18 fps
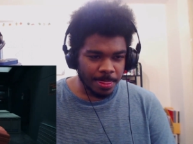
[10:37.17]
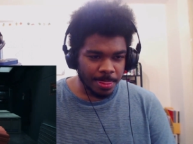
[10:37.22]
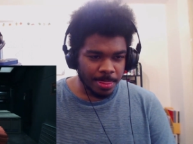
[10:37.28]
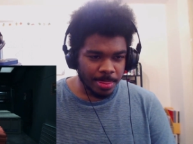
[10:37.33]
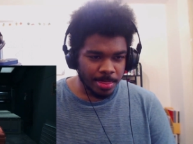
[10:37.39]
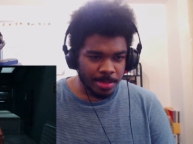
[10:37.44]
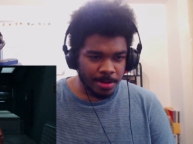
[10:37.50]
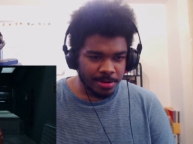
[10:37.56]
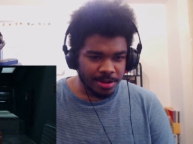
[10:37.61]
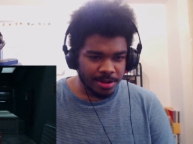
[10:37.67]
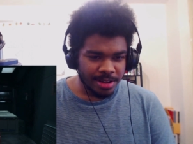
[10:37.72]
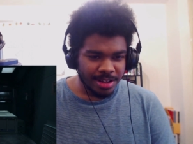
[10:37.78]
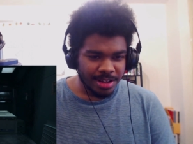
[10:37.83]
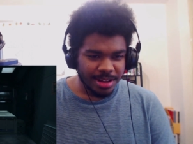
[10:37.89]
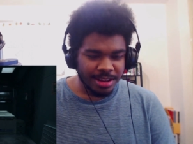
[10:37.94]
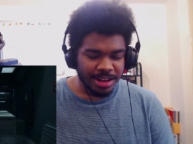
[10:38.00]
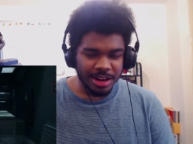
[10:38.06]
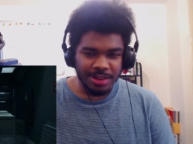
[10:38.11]

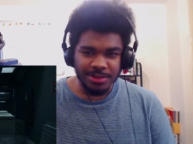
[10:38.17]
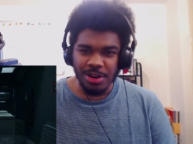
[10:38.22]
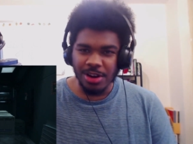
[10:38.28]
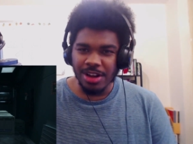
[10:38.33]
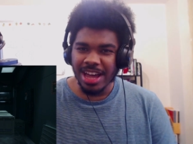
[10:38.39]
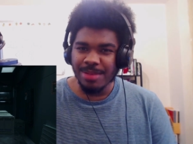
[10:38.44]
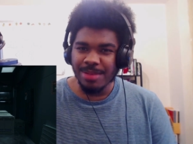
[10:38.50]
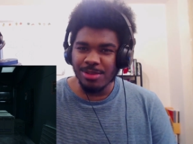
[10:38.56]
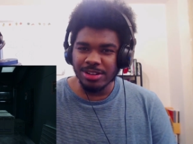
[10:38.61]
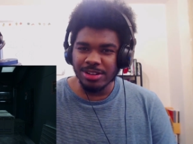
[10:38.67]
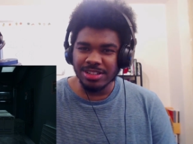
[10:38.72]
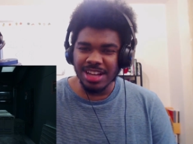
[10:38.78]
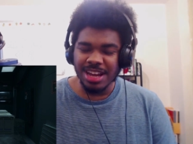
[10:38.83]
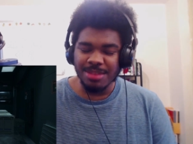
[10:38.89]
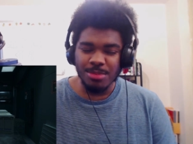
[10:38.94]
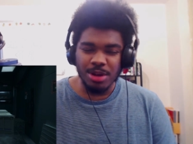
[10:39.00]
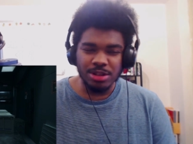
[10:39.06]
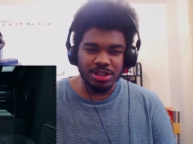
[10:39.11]
Then you've got Amos
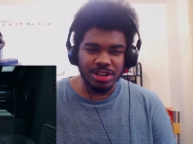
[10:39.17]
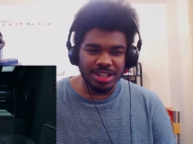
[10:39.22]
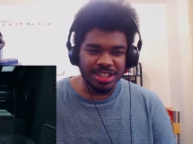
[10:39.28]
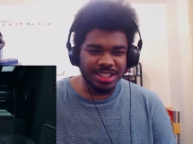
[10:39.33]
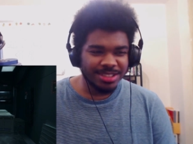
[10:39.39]
and Murtry.